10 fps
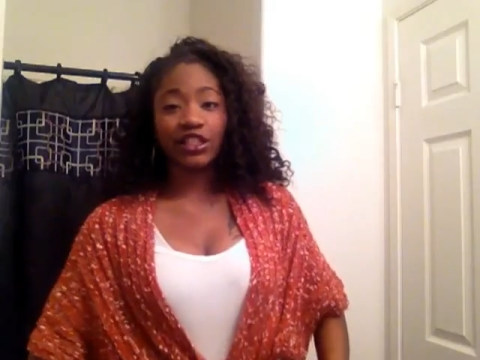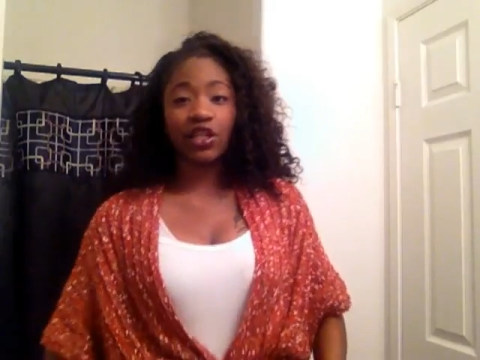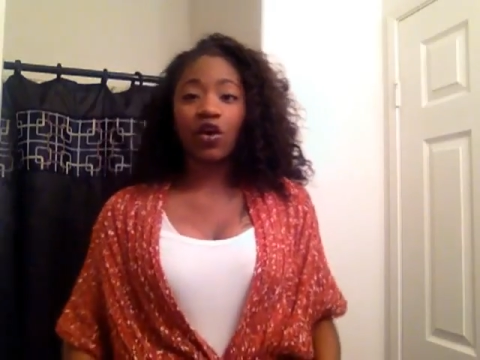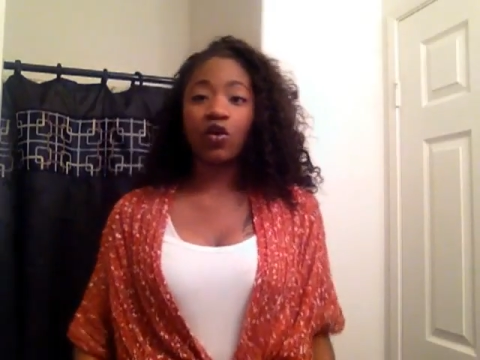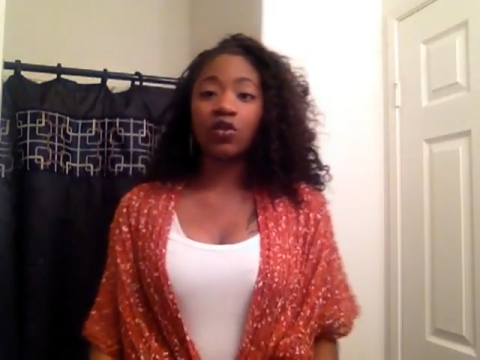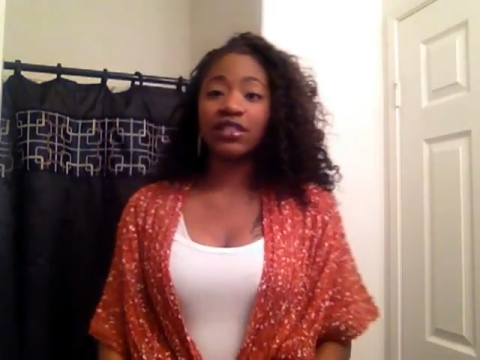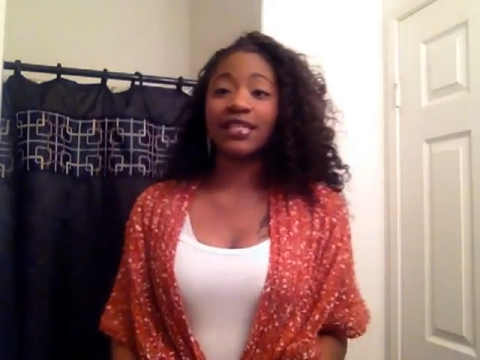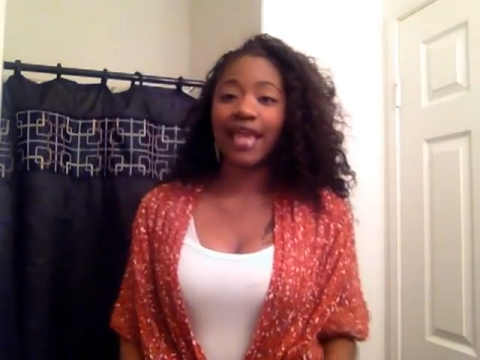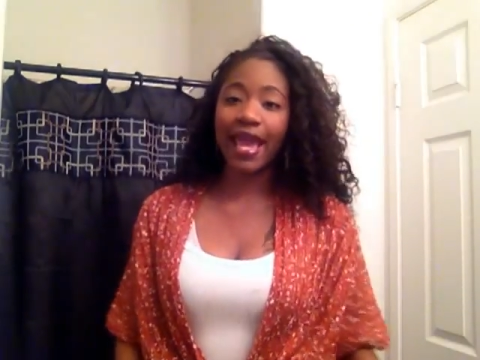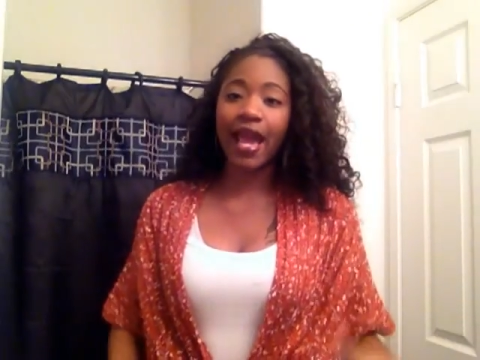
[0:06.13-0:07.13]
so
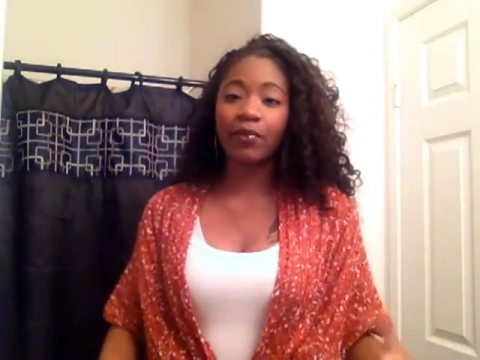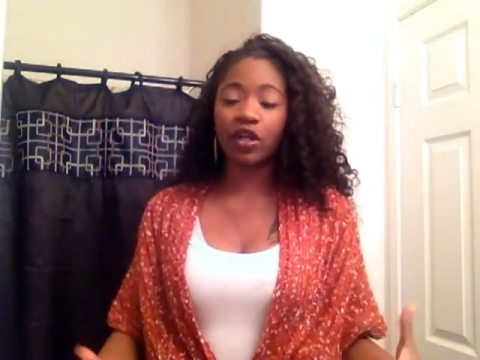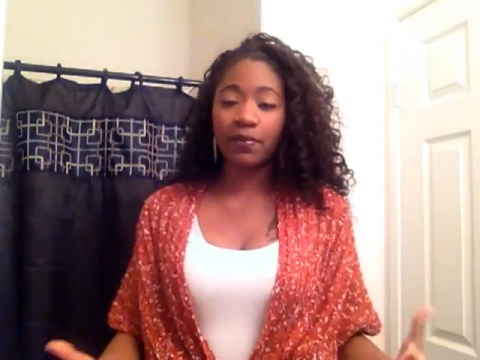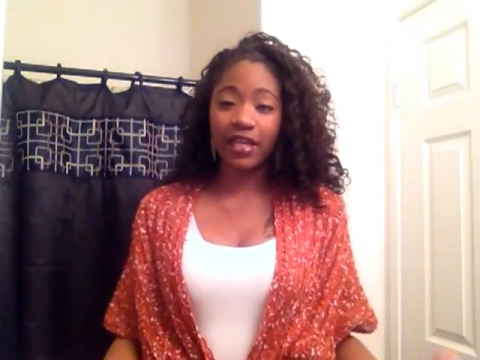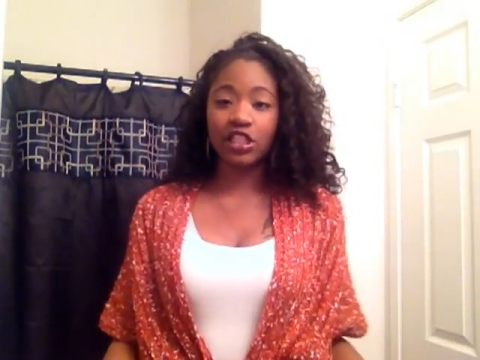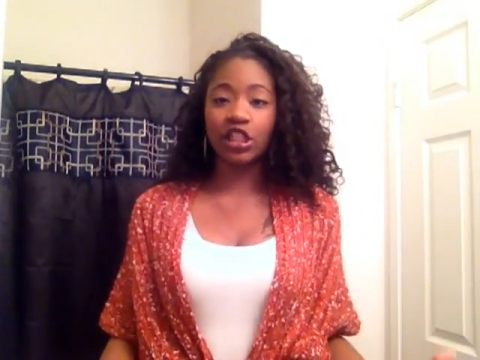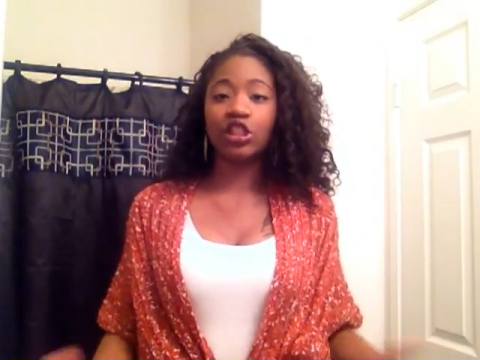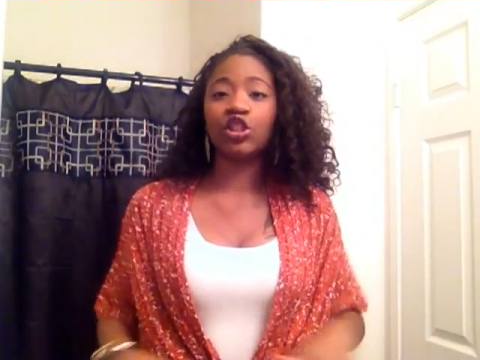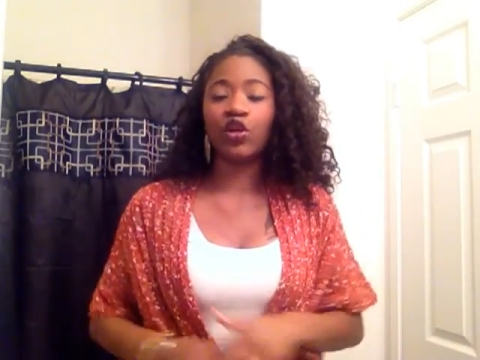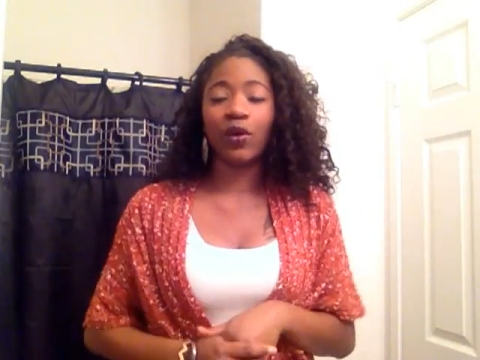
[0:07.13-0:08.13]
today I'm going to basically
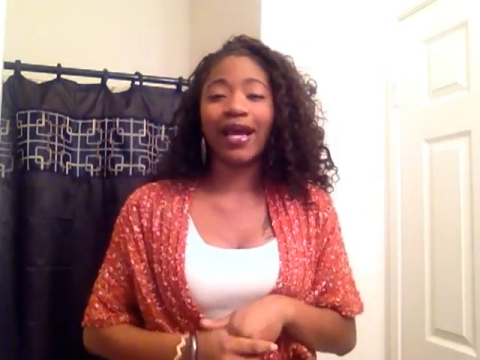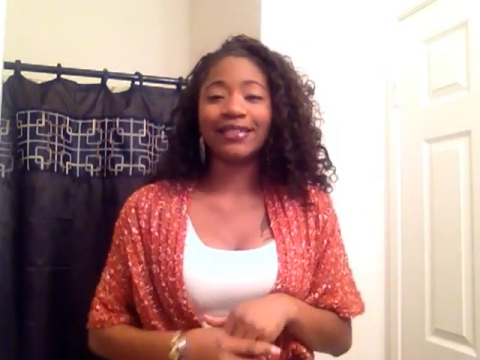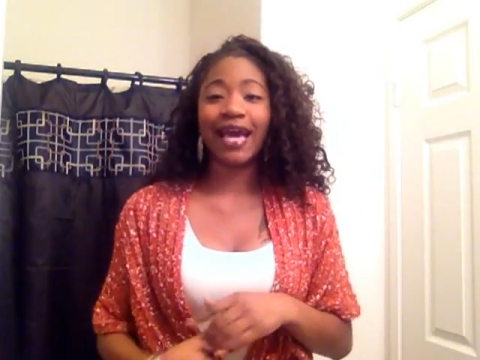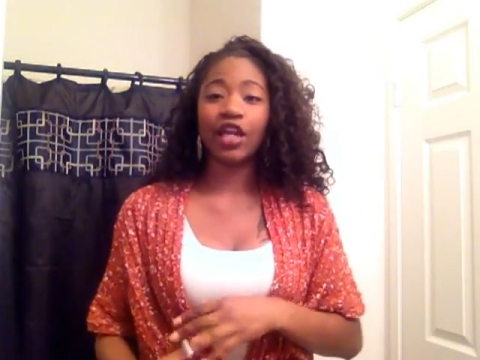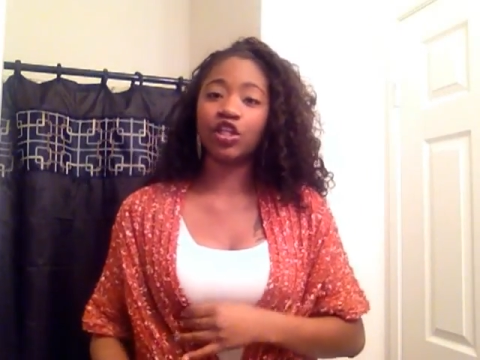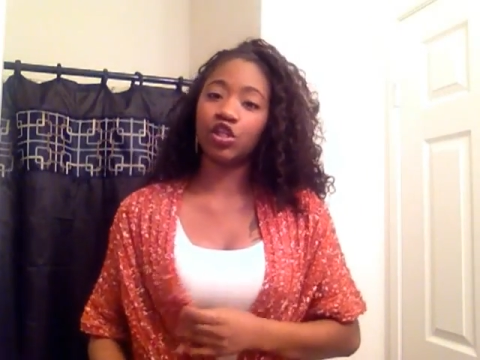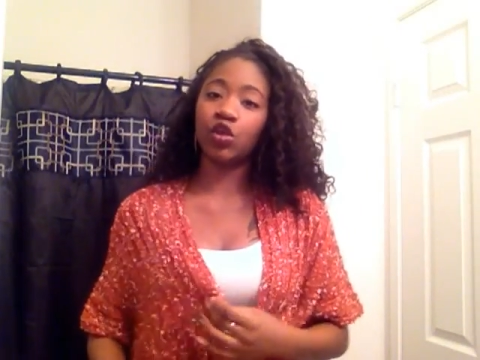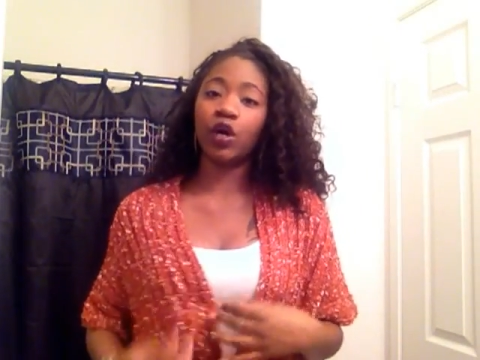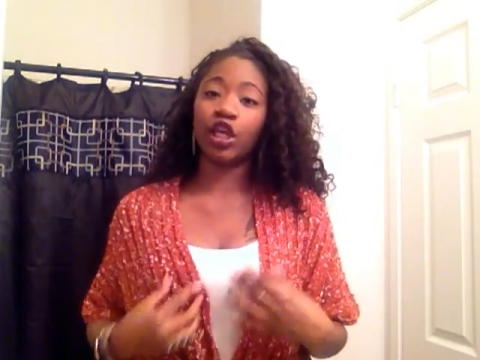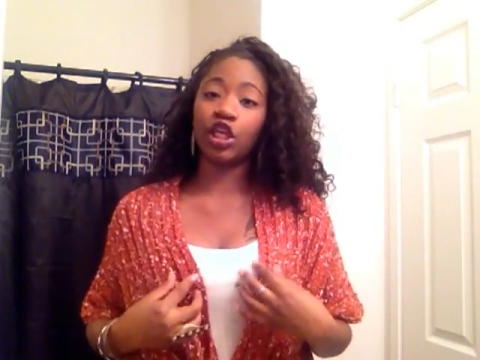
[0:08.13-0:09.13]
show you guys how to
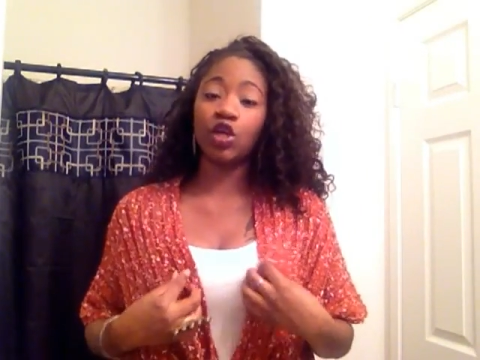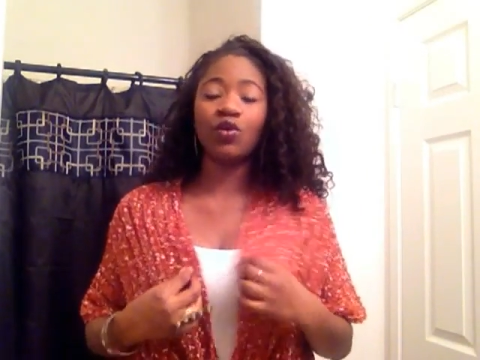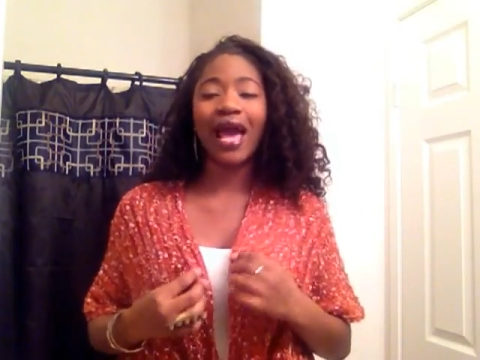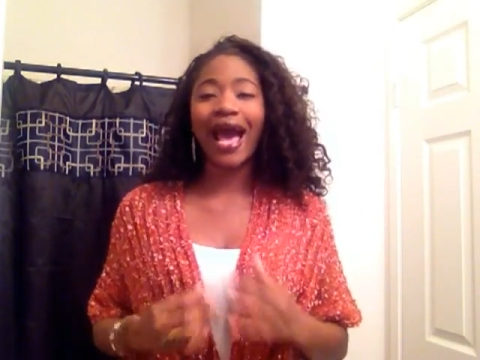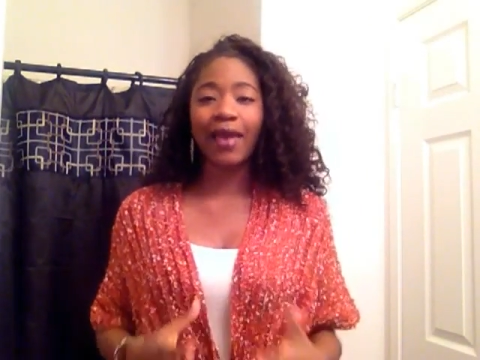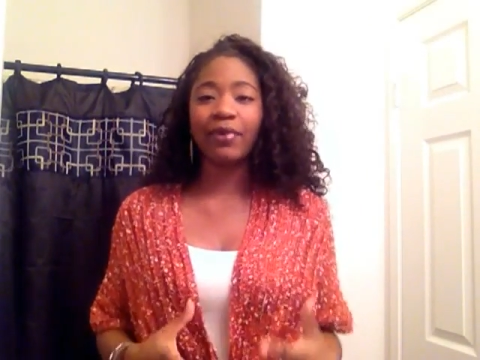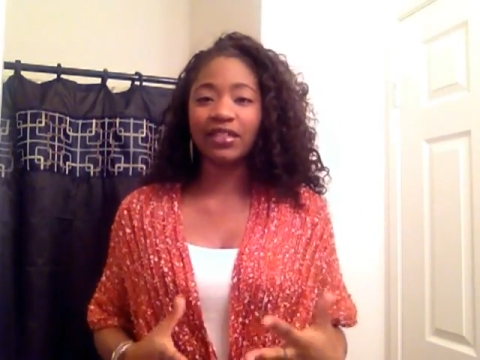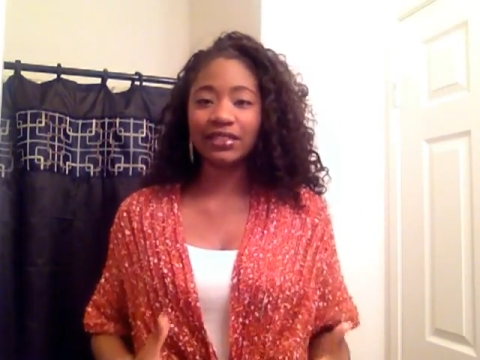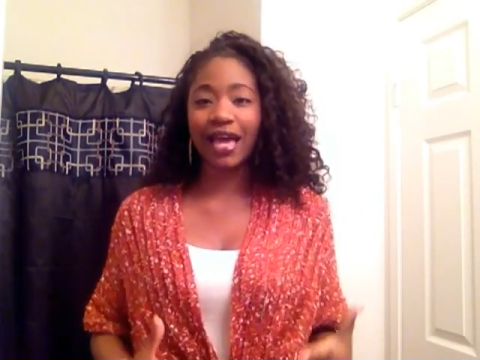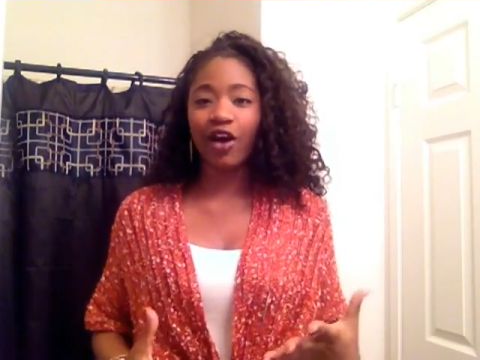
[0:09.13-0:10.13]
do a cute high
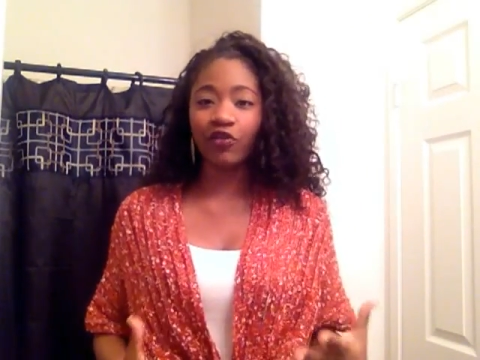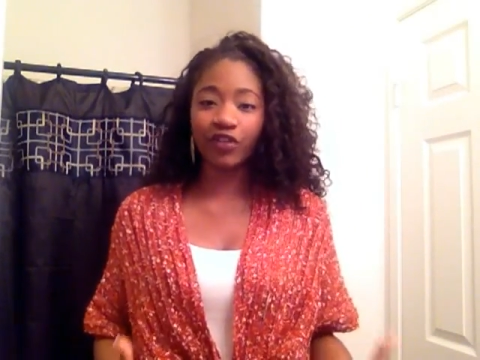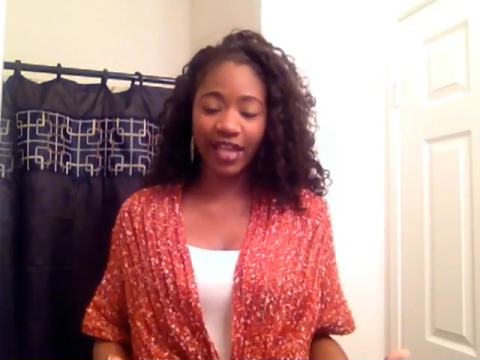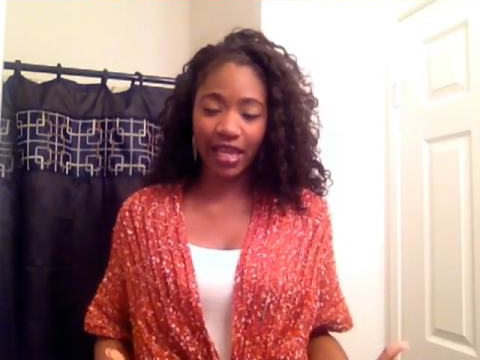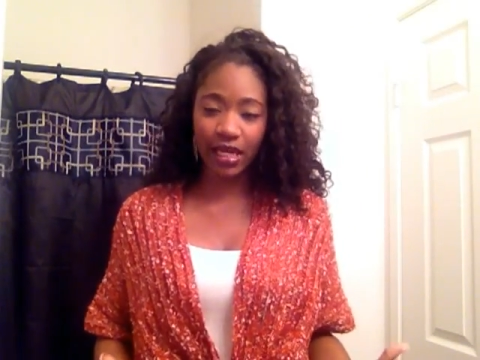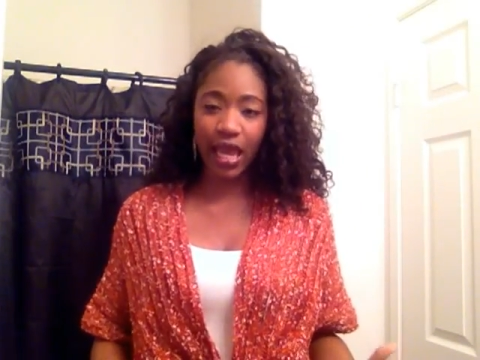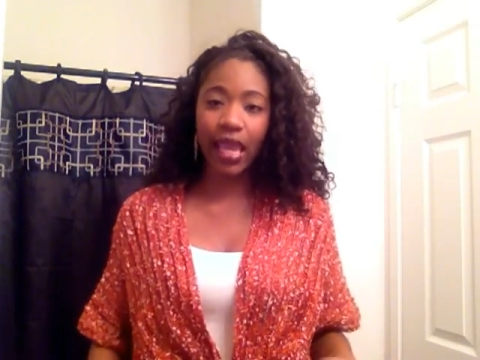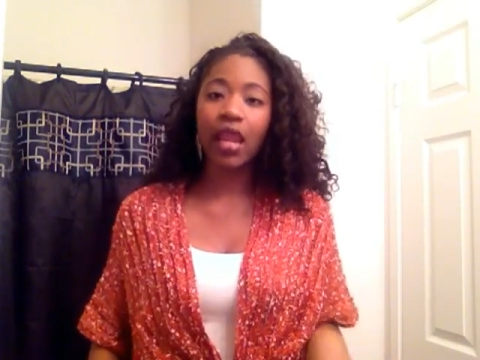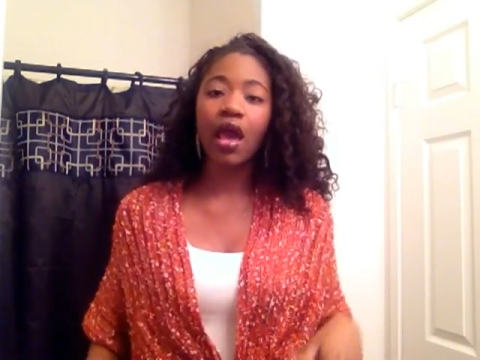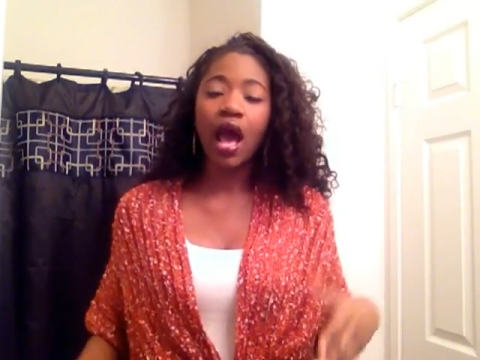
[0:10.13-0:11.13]
bun style for date
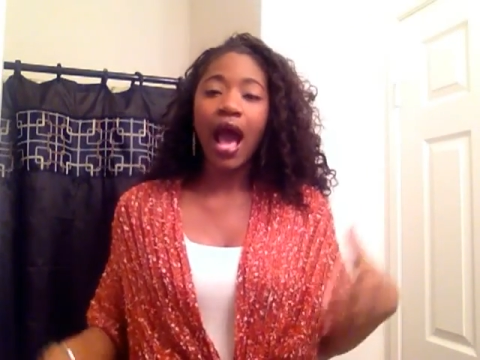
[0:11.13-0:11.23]
night.